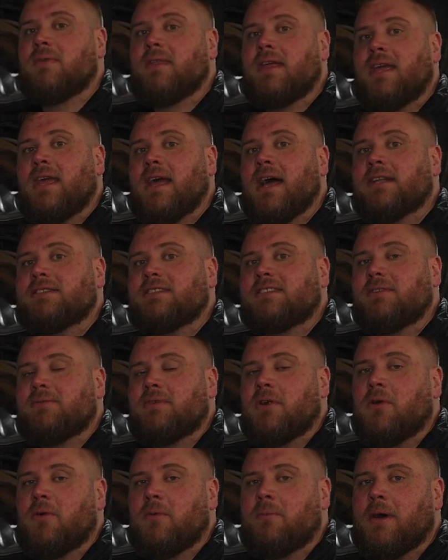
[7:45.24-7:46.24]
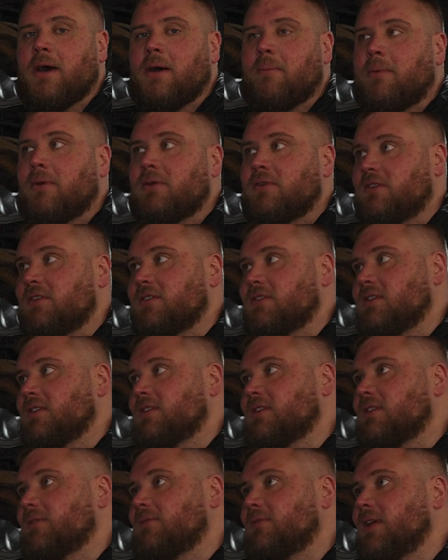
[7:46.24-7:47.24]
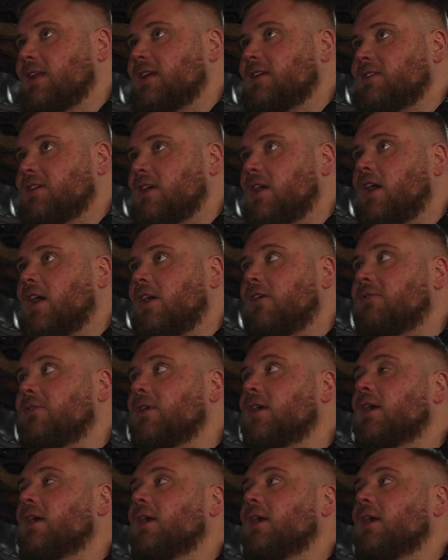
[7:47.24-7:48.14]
the anti-roll bar bushes just to finish it off.